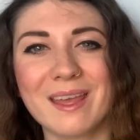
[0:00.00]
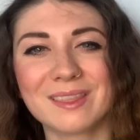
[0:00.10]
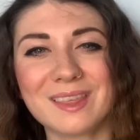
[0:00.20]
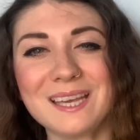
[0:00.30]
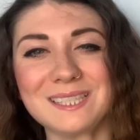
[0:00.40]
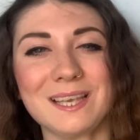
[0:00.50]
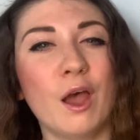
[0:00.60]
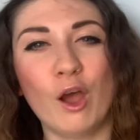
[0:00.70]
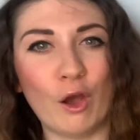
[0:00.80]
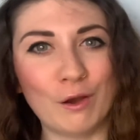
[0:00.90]
This
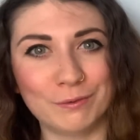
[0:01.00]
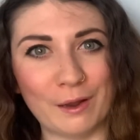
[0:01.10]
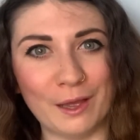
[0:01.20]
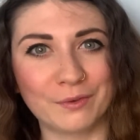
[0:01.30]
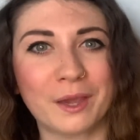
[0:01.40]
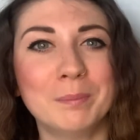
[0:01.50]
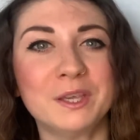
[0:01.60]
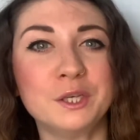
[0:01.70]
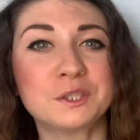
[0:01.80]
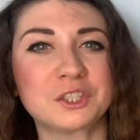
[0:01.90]
half-life can be
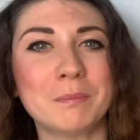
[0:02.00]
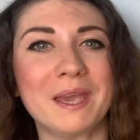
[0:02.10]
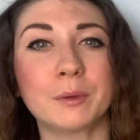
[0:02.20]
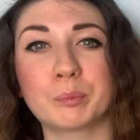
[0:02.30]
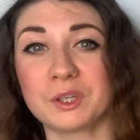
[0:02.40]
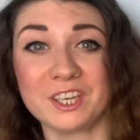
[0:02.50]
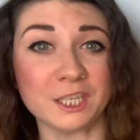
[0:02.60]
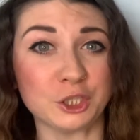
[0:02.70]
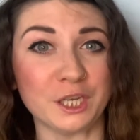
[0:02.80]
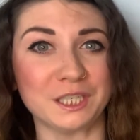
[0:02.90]
used to make
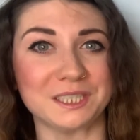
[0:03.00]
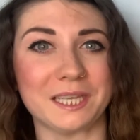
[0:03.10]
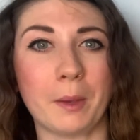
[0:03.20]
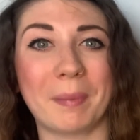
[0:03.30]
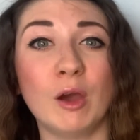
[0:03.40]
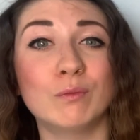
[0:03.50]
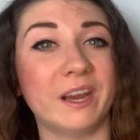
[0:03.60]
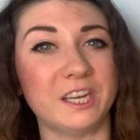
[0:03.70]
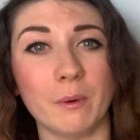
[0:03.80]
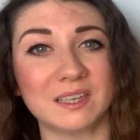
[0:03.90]
predictions about
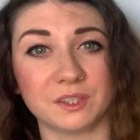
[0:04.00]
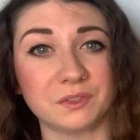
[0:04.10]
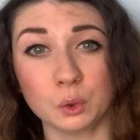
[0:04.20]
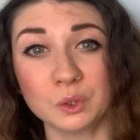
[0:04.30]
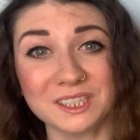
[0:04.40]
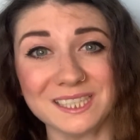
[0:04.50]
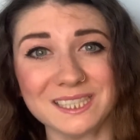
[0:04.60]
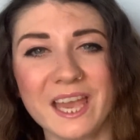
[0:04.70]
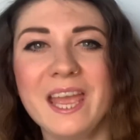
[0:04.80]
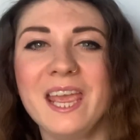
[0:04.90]
radioactive sources,
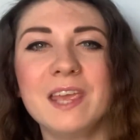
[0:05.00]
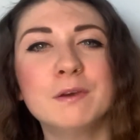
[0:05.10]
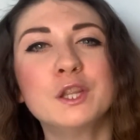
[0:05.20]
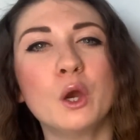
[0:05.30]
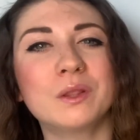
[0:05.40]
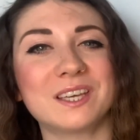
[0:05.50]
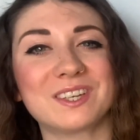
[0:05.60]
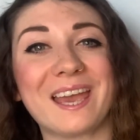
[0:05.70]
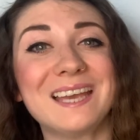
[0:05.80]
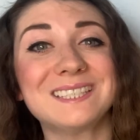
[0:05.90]
even though their
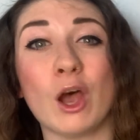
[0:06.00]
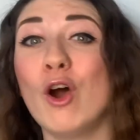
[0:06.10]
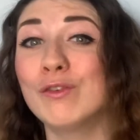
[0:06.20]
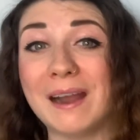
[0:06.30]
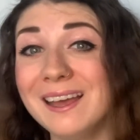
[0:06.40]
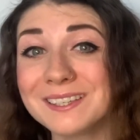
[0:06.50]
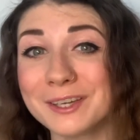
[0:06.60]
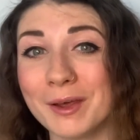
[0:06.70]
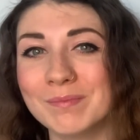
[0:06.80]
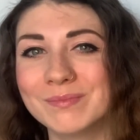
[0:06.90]
decays are
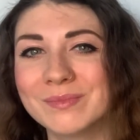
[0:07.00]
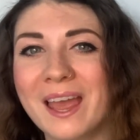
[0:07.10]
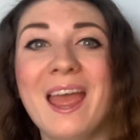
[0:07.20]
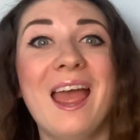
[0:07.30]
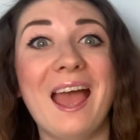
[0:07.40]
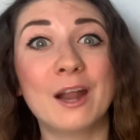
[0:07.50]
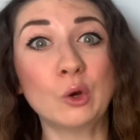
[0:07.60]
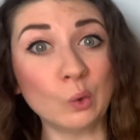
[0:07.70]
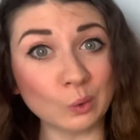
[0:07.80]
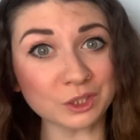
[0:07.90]
random. And
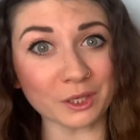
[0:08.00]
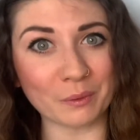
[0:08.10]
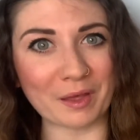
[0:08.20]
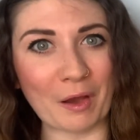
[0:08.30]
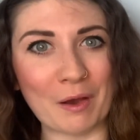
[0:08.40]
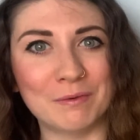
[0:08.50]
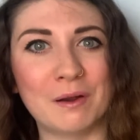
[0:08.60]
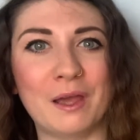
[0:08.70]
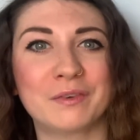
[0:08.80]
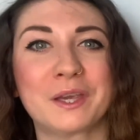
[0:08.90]
also the
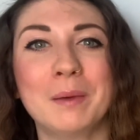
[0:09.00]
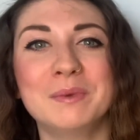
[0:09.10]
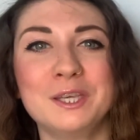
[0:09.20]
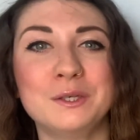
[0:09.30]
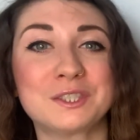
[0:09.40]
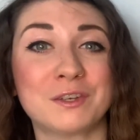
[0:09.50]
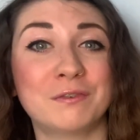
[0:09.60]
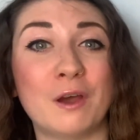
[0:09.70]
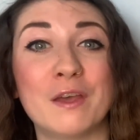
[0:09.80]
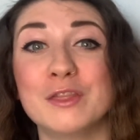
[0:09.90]
half-life can be used to
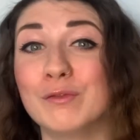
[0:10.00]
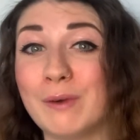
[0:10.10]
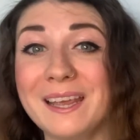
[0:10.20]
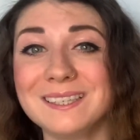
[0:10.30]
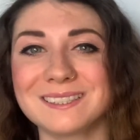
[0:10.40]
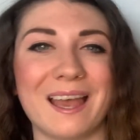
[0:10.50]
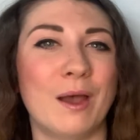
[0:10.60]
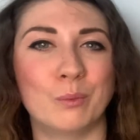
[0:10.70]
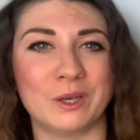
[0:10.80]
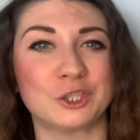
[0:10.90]
find the rate
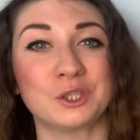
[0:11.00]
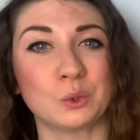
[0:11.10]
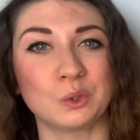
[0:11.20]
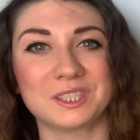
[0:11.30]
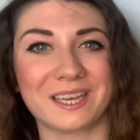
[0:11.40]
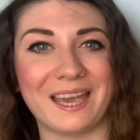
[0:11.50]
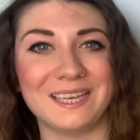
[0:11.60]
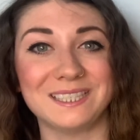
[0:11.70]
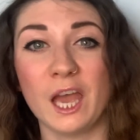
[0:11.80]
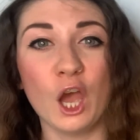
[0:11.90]
at which a source
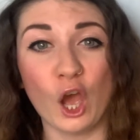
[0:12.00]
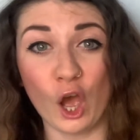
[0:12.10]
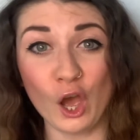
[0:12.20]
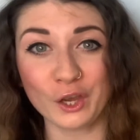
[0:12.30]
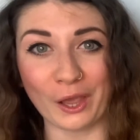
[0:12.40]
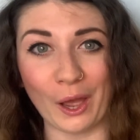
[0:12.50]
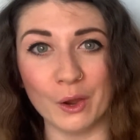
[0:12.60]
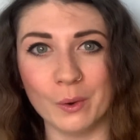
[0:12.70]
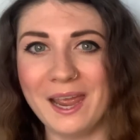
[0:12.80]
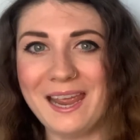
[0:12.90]
decays,
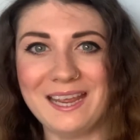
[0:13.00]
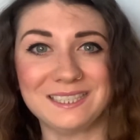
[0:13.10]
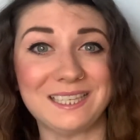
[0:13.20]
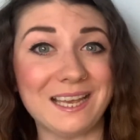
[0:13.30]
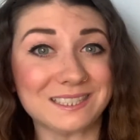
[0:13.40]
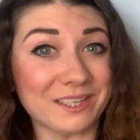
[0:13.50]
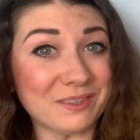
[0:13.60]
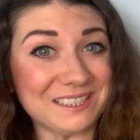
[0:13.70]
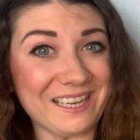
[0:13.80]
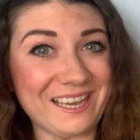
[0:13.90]
ergo, its
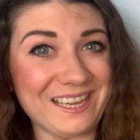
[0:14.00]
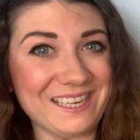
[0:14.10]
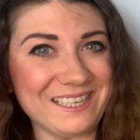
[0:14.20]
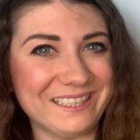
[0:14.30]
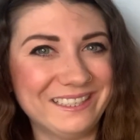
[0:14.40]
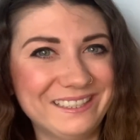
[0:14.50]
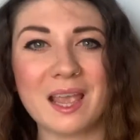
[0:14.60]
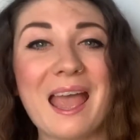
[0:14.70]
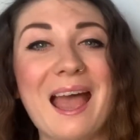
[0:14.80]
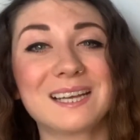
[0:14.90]
activity.
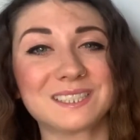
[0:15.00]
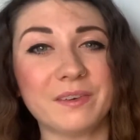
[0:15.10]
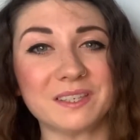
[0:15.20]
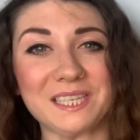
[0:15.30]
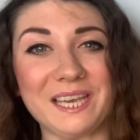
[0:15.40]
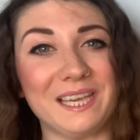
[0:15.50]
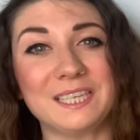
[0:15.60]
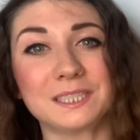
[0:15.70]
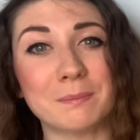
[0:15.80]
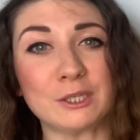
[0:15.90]
Activity
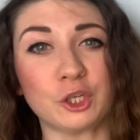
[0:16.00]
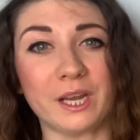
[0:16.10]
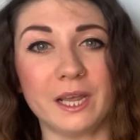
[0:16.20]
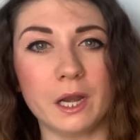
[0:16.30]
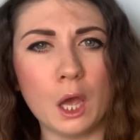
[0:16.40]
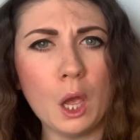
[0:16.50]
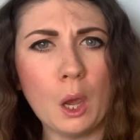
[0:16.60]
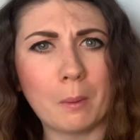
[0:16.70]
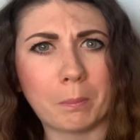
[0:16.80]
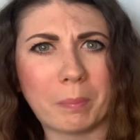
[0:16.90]
is measured in
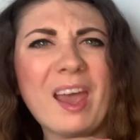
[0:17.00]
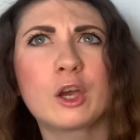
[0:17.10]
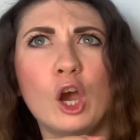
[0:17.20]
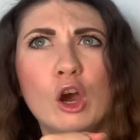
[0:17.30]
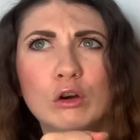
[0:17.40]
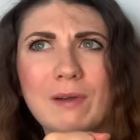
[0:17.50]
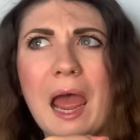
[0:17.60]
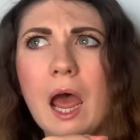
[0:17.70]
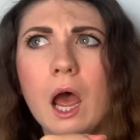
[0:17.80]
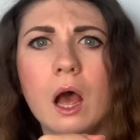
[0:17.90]

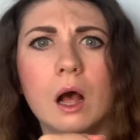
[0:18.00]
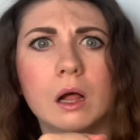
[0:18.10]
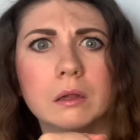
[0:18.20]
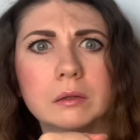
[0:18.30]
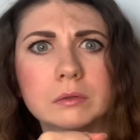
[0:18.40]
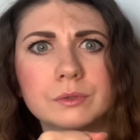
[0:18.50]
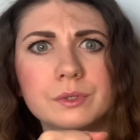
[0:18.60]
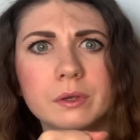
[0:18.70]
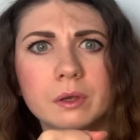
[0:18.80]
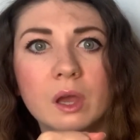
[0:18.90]
becquerels,
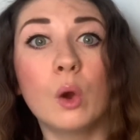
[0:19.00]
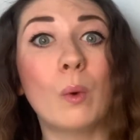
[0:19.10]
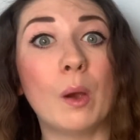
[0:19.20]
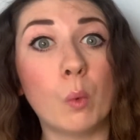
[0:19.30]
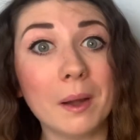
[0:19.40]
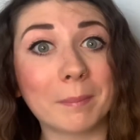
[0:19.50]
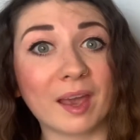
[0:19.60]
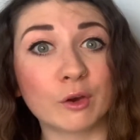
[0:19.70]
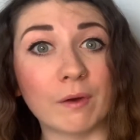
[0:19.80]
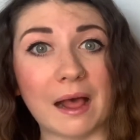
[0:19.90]
where 1
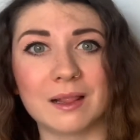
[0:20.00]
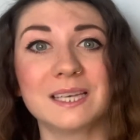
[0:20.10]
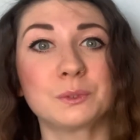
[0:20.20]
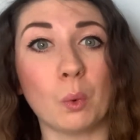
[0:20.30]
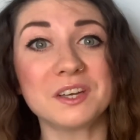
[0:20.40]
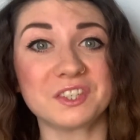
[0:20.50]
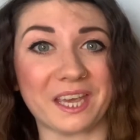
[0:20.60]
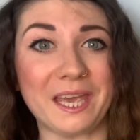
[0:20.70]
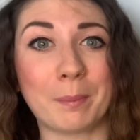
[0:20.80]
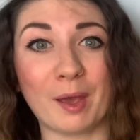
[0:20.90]
becquerel is 1
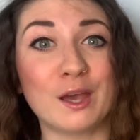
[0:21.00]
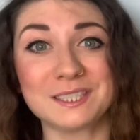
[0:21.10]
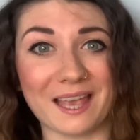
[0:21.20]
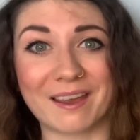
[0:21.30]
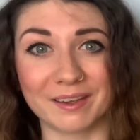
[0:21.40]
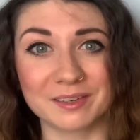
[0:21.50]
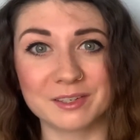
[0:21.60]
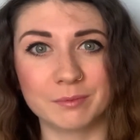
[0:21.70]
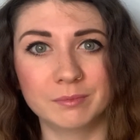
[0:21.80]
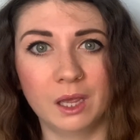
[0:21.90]
decay per second.
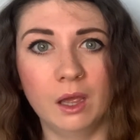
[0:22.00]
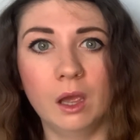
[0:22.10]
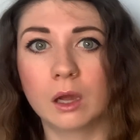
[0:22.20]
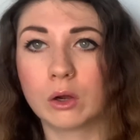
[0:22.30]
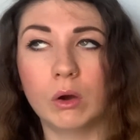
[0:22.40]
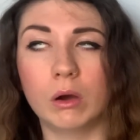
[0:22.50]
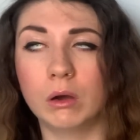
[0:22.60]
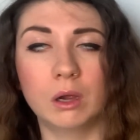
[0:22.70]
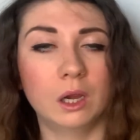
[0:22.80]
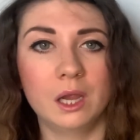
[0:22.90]

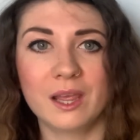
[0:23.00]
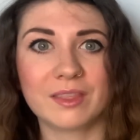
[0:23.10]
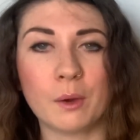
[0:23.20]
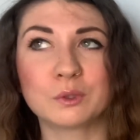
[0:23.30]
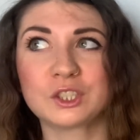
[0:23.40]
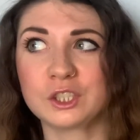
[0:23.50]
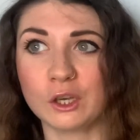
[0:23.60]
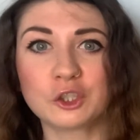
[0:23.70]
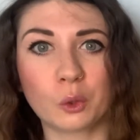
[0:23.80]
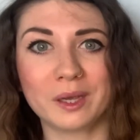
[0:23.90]
That was such
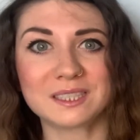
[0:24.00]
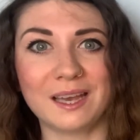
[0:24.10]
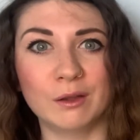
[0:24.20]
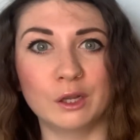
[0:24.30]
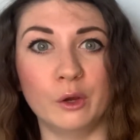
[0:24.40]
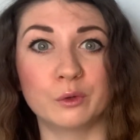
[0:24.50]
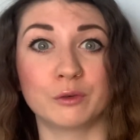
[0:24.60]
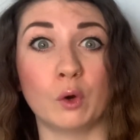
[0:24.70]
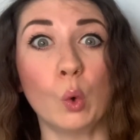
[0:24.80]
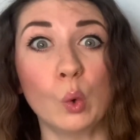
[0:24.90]
a quick download
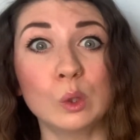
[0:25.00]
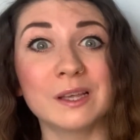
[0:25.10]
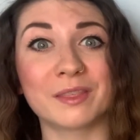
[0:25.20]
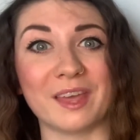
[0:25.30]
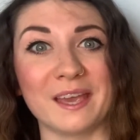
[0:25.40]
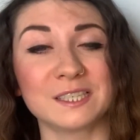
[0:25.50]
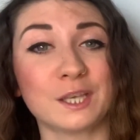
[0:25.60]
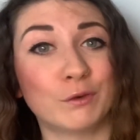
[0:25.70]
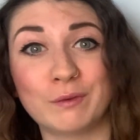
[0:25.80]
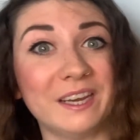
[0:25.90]
of all things
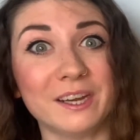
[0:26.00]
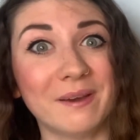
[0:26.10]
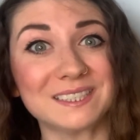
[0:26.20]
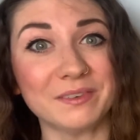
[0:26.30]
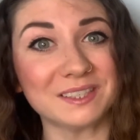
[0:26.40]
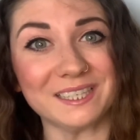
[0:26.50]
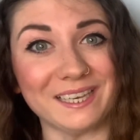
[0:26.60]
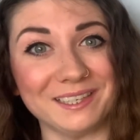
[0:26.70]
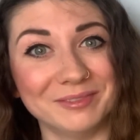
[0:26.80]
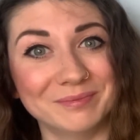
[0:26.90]
radioactivity.